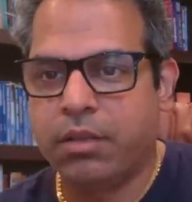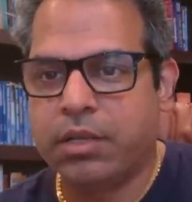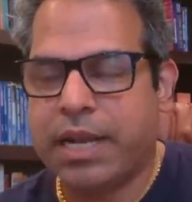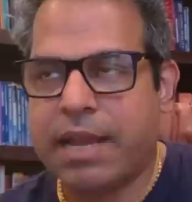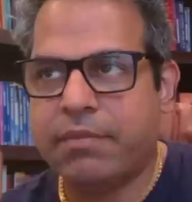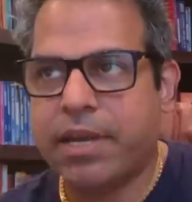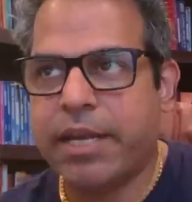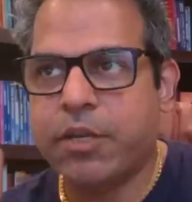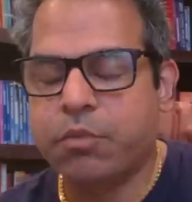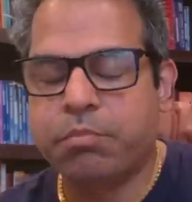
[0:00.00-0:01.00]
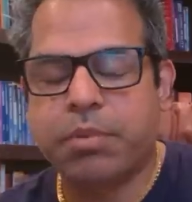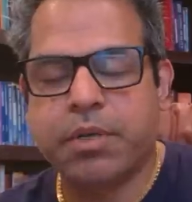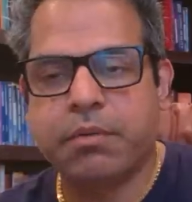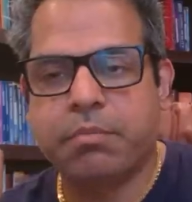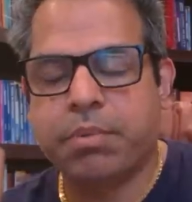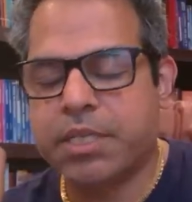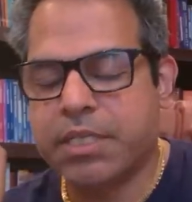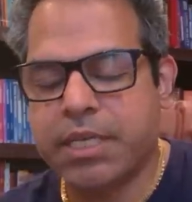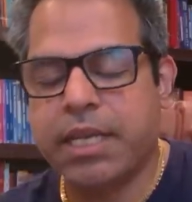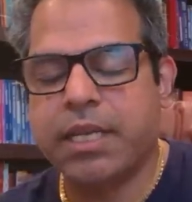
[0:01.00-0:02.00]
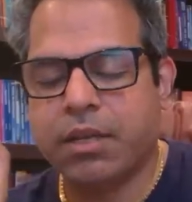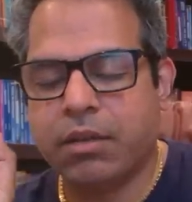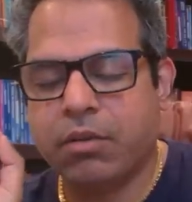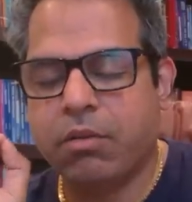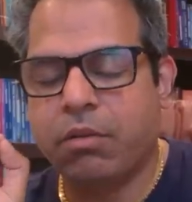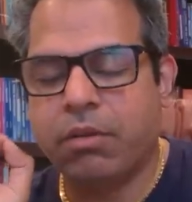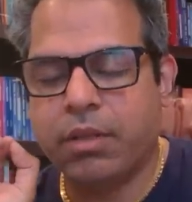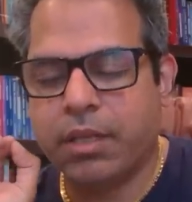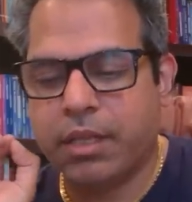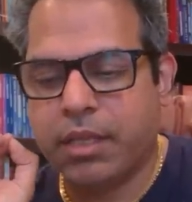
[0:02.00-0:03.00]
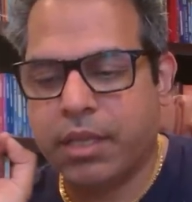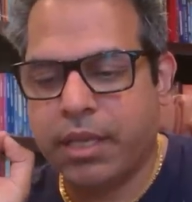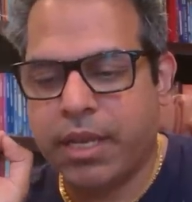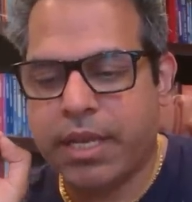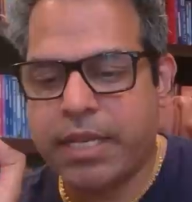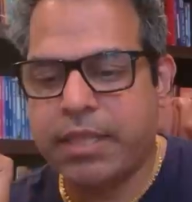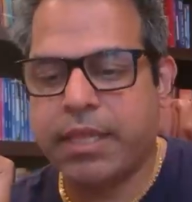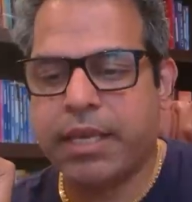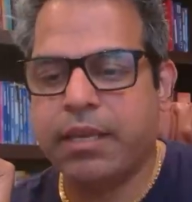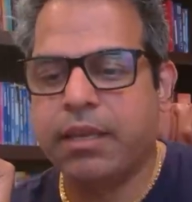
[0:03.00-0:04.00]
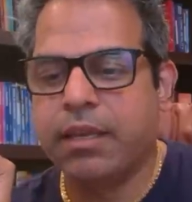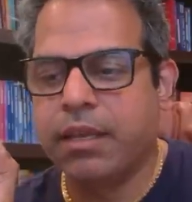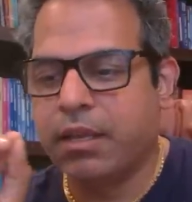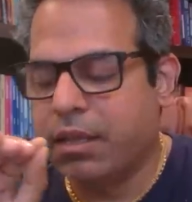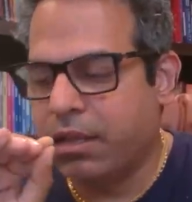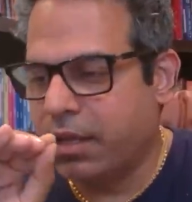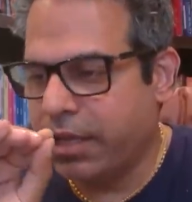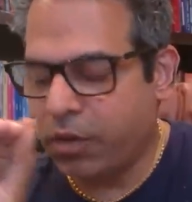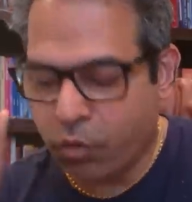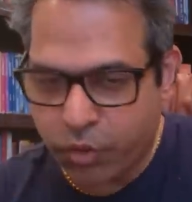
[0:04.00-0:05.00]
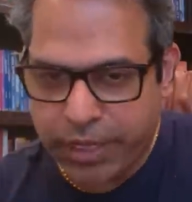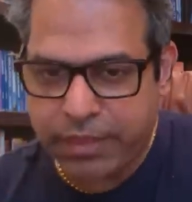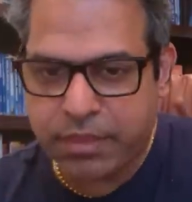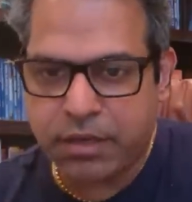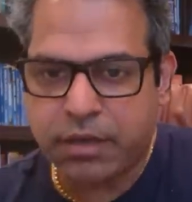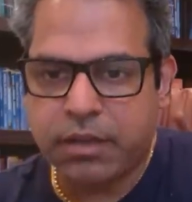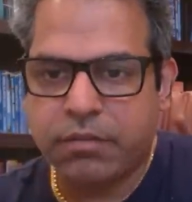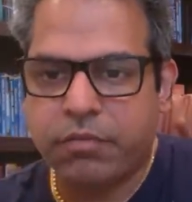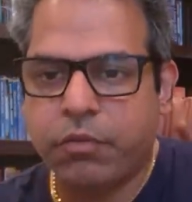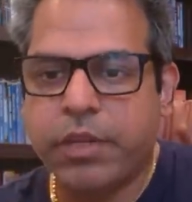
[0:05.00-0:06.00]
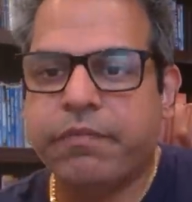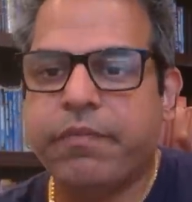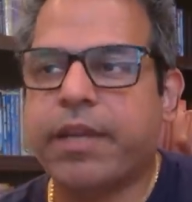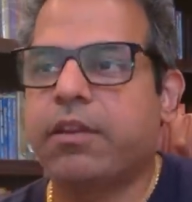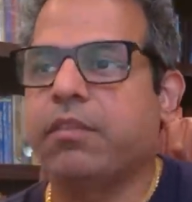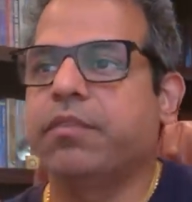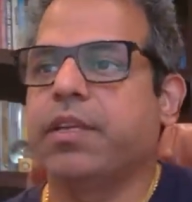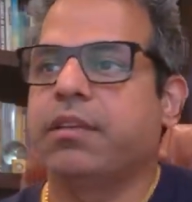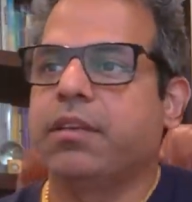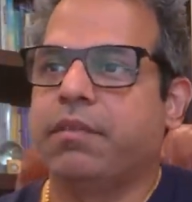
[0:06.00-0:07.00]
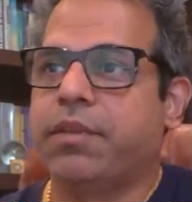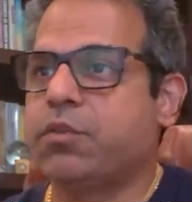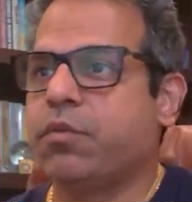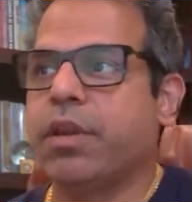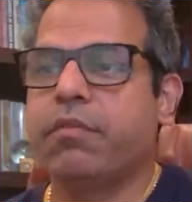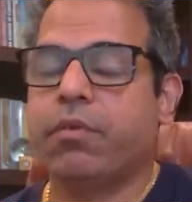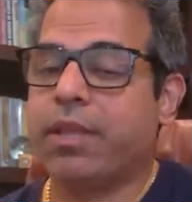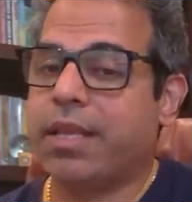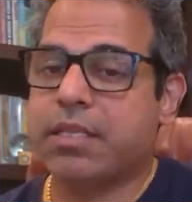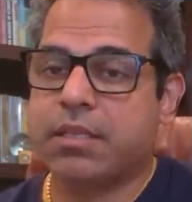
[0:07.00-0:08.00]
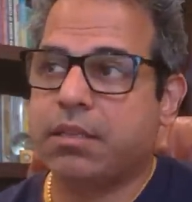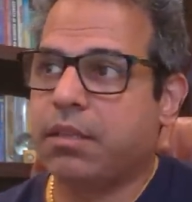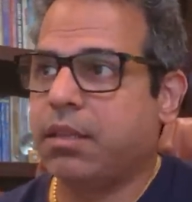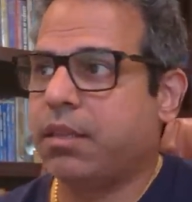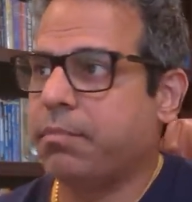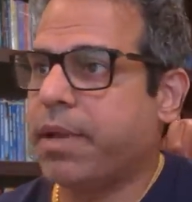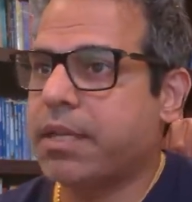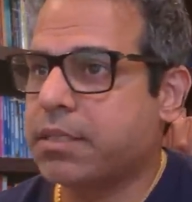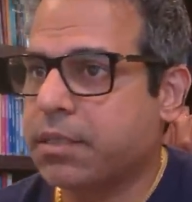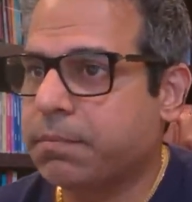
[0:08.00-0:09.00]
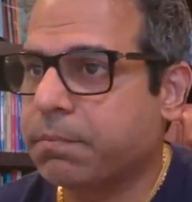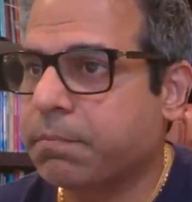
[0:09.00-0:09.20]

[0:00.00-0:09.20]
You got to have 92% gold in anything in order to get the full effect of it. If it's 24, that's the best.